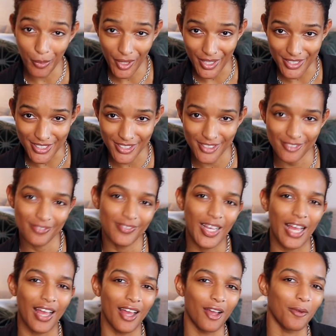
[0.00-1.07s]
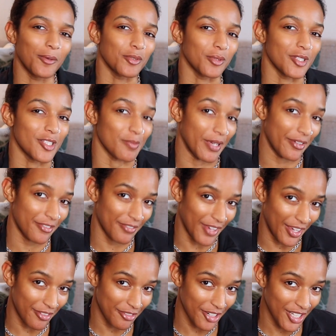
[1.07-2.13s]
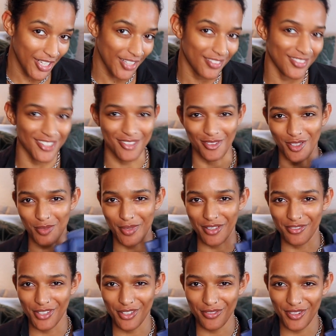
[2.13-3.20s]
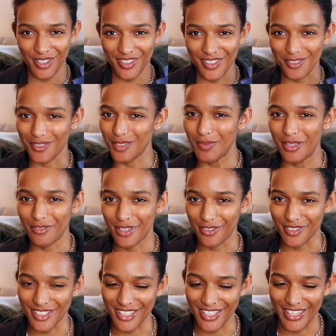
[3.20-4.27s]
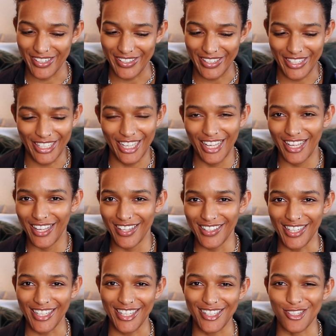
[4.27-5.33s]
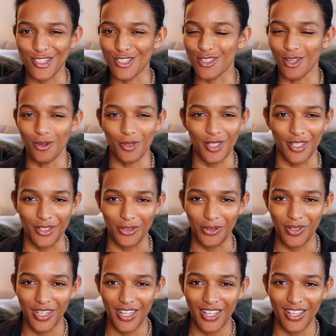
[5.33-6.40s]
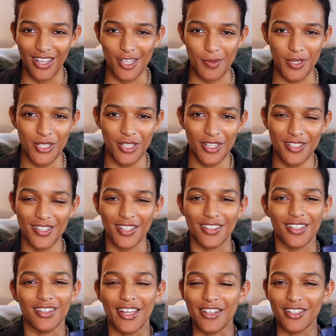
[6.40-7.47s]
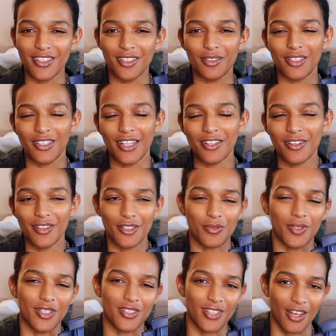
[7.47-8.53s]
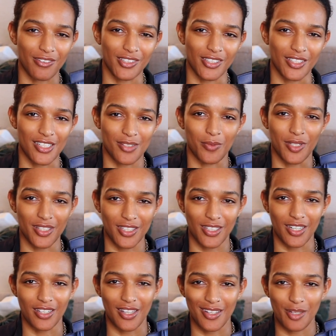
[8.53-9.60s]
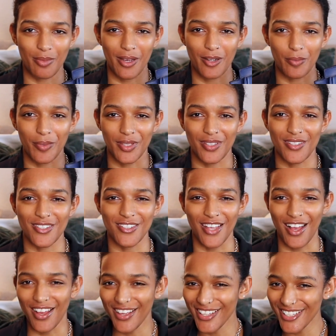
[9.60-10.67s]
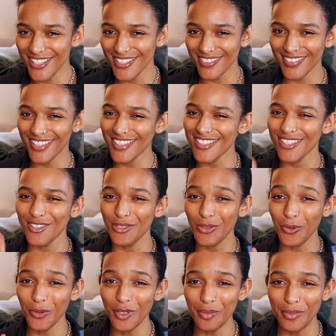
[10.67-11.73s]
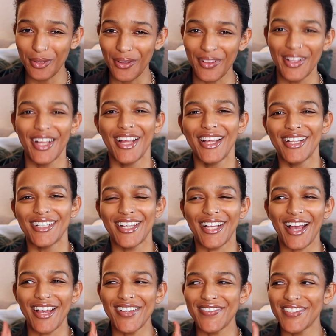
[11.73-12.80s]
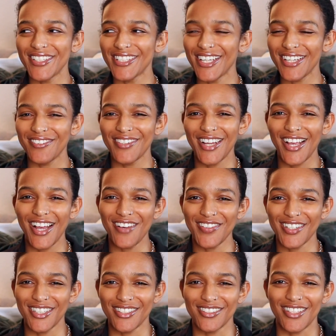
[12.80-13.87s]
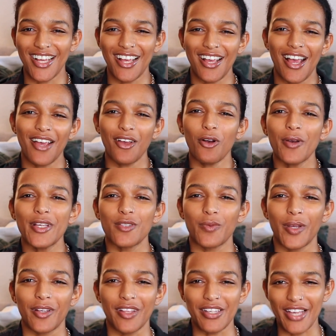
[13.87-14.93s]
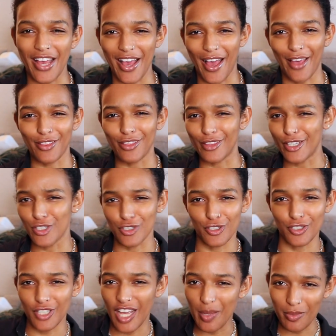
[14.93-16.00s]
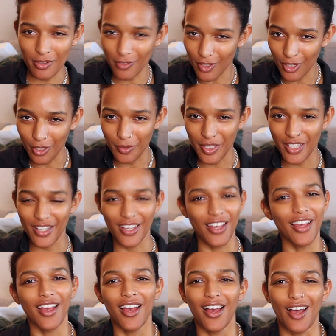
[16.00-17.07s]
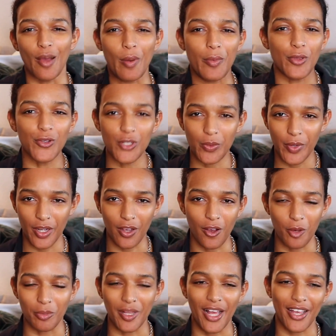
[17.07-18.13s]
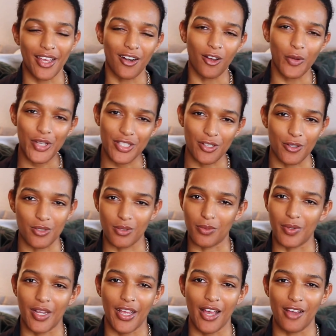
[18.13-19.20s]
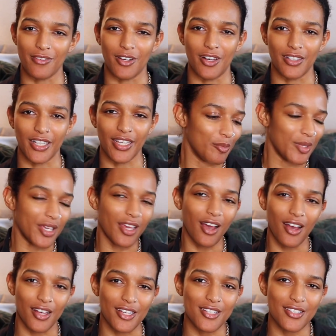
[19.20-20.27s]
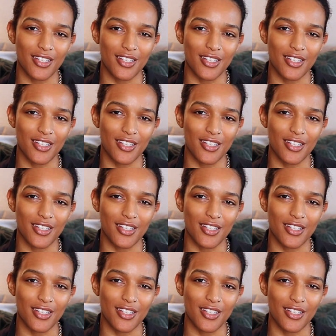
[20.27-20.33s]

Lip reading: But which one's my favorite? This one's my favorite. This one's my favorite to carry. Like it's so cute. Especially because like the leather on this one is softer, and that's one thing that I like about it, but the size, it's adorable. Like I feel like when I have on, I always wear like athleisure type of clothing. I'm usually wearing all black. It always goes with what I have on, like because